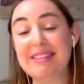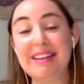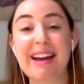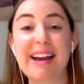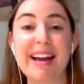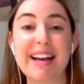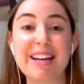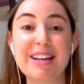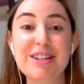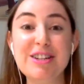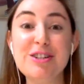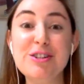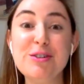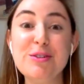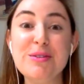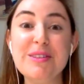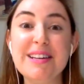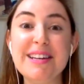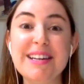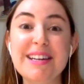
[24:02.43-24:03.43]
think I could
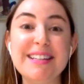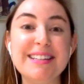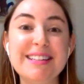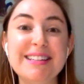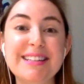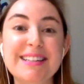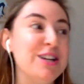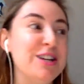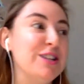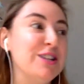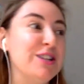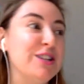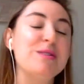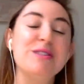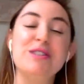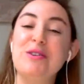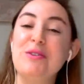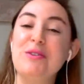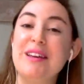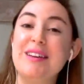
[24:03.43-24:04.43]
do this,
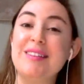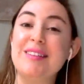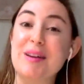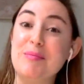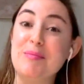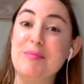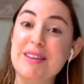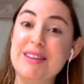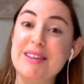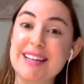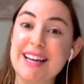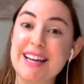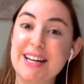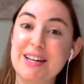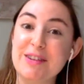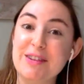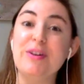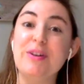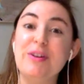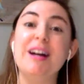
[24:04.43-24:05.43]
so-and-so thinks I'm this
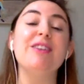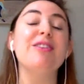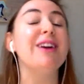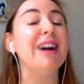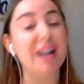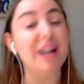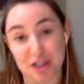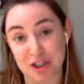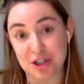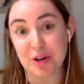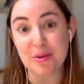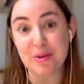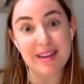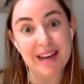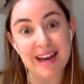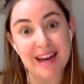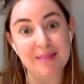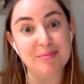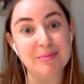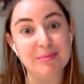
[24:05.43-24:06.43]
kind of writer, I'll show
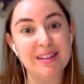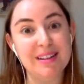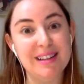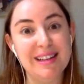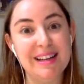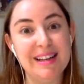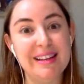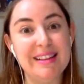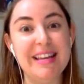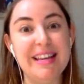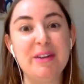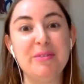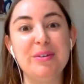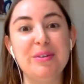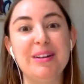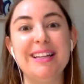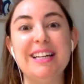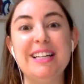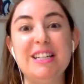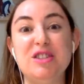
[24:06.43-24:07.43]
them.
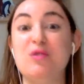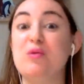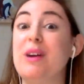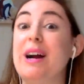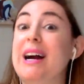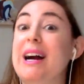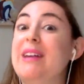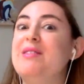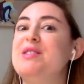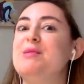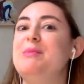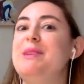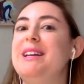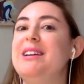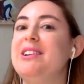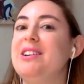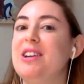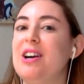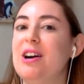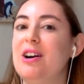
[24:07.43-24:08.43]
That really
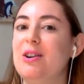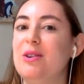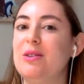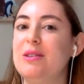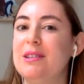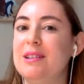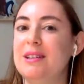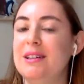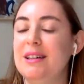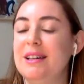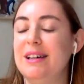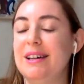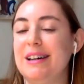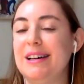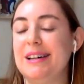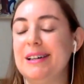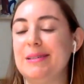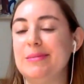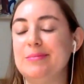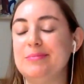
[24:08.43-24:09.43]
drives me to go.
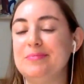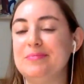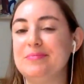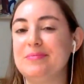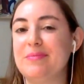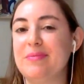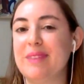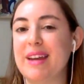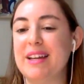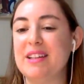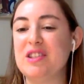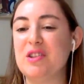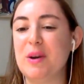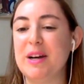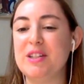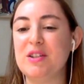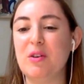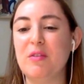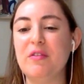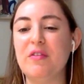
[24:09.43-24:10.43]
And so I
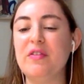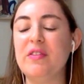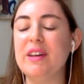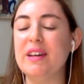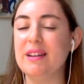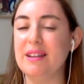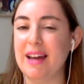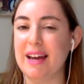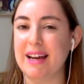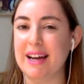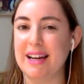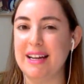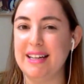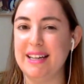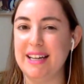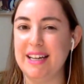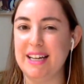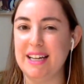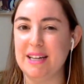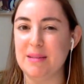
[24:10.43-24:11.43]
don't feel like I
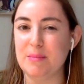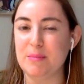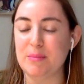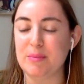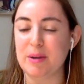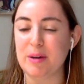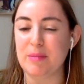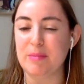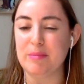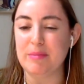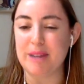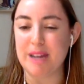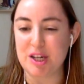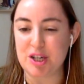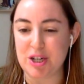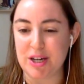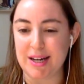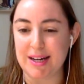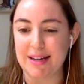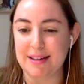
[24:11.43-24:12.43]
need
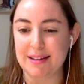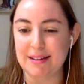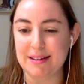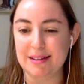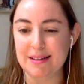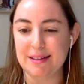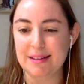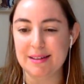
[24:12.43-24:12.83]
permission.